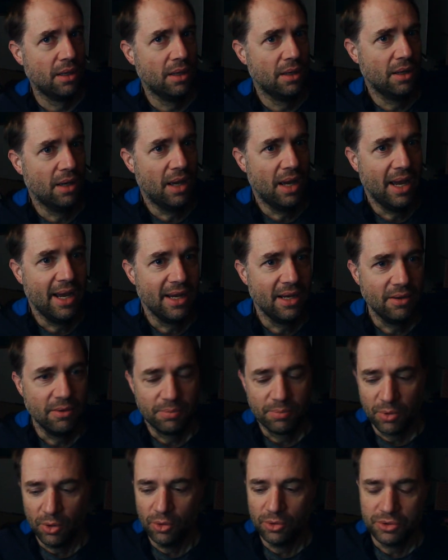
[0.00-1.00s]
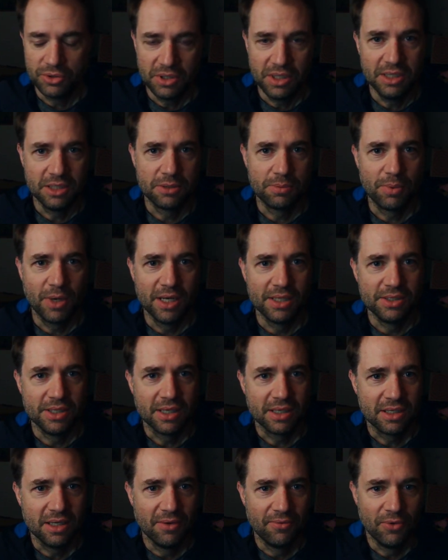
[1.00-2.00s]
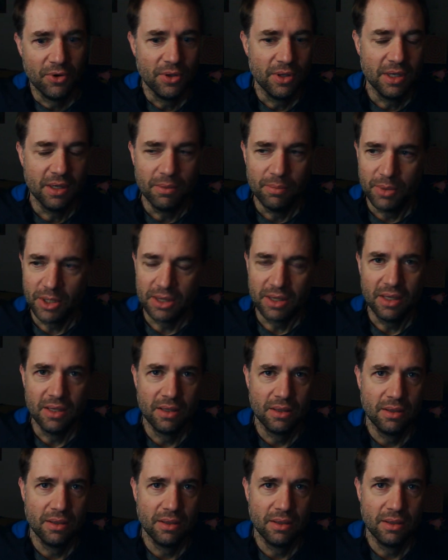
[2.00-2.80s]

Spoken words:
I approach each project differently, but